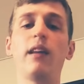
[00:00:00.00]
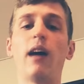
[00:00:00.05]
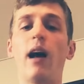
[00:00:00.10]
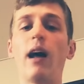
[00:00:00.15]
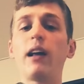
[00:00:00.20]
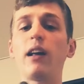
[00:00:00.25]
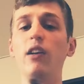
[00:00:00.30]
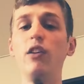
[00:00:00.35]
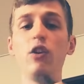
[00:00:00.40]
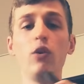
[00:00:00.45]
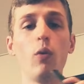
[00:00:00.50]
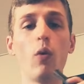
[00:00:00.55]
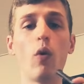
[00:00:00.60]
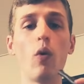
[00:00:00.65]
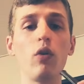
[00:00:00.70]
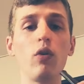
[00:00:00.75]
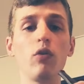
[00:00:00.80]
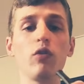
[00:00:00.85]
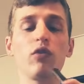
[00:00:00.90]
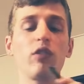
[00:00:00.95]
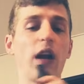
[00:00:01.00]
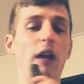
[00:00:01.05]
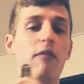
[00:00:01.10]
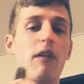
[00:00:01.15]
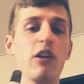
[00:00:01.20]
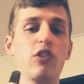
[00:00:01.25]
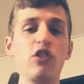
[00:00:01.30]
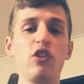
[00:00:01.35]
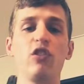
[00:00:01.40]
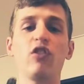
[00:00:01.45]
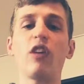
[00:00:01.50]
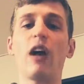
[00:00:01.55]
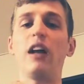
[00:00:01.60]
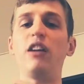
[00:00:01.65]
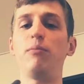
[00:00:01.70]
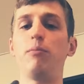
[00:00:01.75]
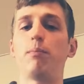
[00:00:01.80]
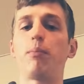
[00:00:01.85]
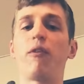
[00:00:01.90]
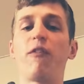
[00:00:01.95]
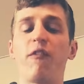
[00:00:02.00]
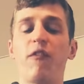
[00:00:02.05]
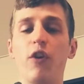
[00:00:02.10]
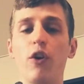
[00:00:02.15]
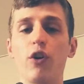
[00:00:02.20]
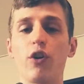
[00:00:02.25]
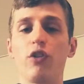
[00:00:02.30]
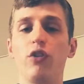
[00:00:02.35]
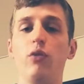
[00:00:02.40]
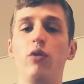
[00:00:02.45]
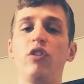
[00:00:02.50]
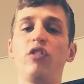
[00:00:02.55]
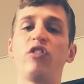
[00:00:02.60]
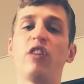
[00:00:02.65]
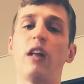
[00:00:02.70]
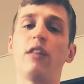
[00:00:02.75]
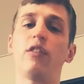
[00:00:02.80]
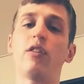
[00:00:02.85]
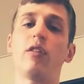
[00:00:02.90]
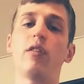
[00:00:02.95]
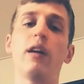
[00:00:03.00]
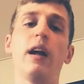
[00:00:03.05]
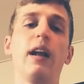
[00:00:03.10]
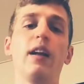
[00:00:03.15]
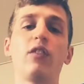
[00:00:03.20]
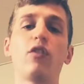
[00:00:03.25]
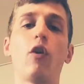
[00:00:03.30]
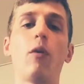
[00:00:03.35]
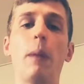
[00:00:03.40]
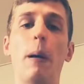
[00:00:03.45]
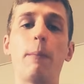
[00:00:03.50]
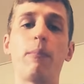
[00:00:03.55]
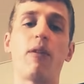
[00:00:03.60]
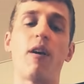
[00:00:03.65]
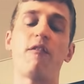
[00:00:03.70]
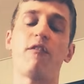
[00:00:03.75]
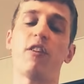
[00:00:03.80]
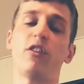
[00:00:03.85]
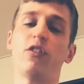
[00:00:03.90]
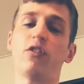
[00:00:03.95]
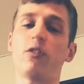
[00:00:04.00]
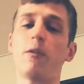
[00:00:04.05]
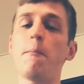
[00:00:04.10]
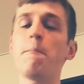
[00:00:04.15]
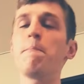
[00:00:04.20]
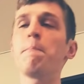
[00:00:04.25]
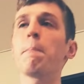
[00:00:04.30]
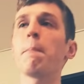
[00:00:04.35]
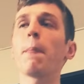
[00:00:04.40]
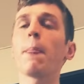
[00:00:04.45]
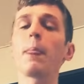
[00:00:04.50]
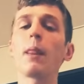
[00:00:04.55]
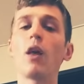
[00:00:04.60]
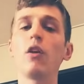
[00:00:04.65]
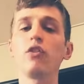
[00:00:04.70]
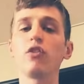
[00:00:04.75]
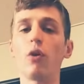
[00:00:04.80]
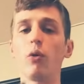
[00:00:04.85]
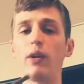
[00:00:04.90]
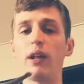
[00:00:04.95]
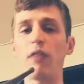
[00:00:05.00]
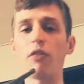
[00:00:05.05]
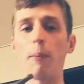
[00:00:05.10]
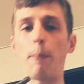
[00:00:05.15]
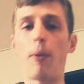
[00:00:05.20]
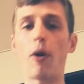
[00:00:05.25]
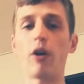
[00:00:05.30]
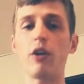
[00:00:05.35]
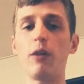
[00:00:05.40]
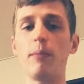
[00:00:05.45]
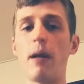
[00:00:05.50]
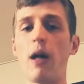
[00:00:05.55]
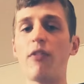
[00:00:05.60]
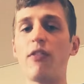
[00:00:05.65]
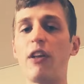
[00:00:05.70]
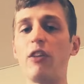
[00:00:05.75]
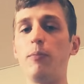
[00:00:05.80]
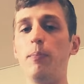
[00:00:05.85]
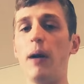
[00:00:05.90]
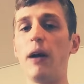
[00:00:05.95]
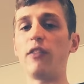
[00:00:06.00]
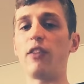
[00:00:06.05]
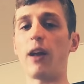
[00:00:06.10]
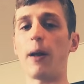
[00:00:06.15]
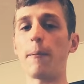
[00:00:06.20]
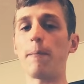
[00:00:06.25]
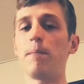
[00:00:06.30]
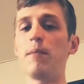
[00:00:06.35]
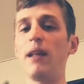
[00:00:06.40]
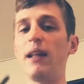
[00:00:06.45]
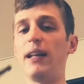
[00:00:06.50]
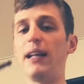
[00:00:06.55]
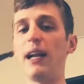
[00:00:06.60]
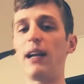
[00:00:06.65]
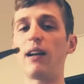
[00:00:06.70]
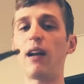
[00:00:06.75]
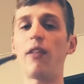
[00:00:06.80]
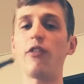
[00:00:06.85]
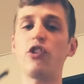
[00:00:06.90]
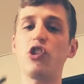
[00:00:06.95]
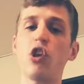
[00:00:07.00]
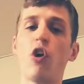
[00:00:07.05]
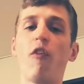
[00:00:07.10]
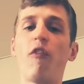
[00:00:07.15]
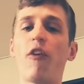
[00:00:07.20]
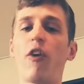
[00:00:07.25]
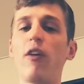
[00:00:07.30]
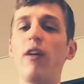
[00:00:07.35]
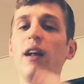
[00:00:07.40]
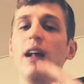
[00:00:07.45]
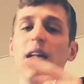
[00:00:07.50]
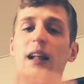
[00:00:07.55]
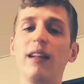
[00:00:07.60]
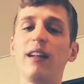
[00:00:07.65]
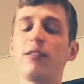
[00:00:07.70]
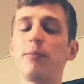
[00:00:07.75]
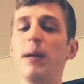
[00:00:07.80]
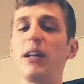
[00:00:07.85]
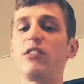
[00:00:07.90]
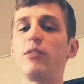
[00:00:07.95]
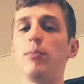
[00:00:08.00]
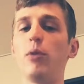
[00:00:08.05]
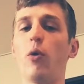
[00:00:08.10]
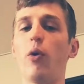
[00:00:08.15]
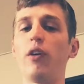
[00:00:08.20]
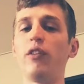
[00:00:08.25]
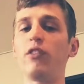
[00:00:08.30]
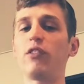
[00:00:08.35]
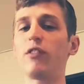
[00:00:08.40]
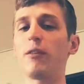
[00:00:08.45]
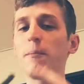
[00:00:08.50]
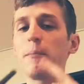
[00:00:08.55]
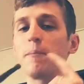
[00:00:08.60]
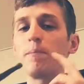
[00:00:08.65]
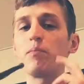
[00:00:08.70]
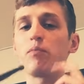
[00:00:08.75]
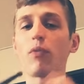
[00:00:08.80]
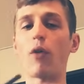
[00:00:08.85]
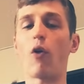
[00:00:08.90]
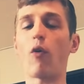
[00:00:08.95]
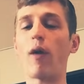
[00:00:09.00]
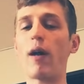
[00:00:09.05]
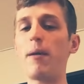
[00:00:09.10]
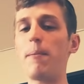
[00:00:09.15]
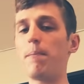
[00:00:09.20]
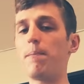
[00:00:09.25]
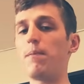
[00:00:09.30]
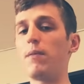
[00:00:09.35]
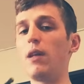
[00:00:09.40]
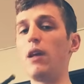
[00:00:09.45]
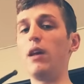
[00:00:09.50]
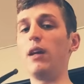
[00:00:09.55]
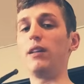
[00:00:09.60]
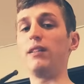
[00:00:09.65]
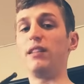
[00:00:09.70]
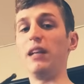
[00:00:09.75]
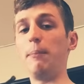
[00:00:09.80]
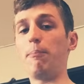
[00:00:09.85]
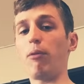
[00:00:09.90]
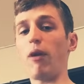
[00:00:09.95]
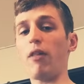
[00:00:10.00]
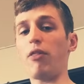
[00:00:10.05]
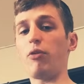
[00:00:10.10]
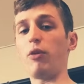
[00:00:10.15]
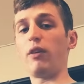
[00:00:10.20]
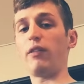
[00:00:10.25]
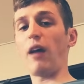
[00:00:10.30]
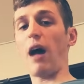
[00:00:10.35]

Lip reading: I can do all directions. I prefer to do the center, and it's all about preference. So get the part of your mouth that's buzzing, get it on the shofar, and let's make some noise. All right? Deep breath through the